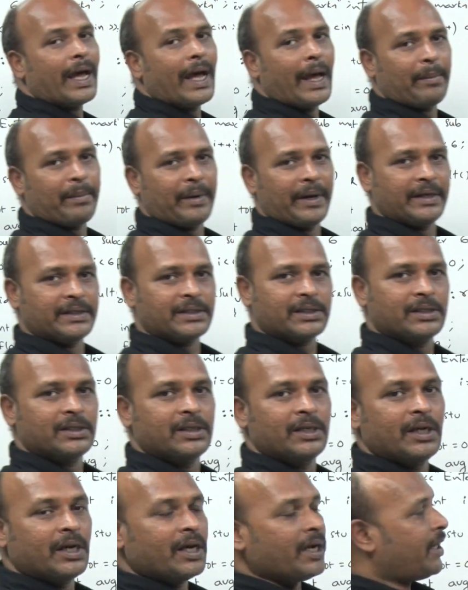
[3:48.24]
happens?
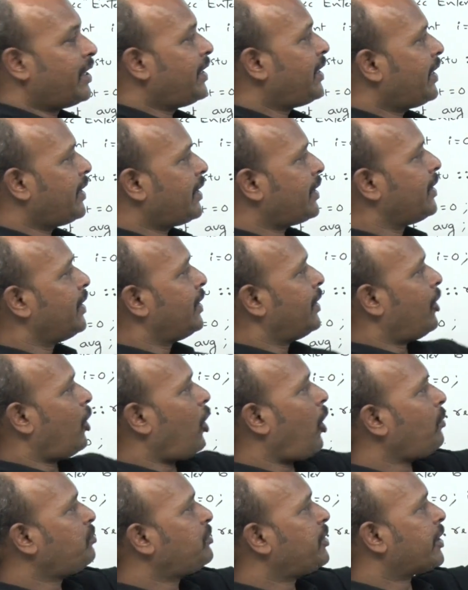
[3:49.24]
Here
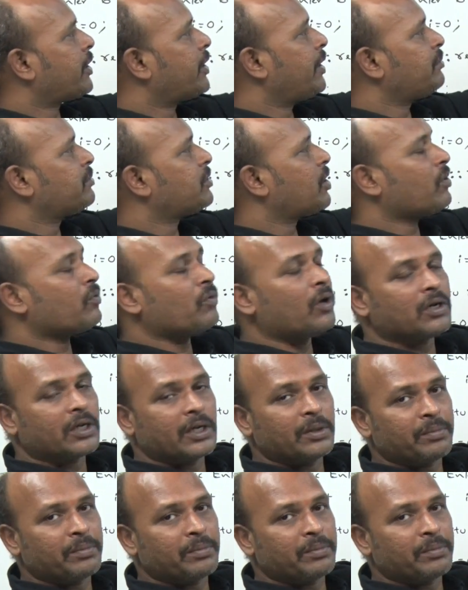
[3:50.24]
object names are what?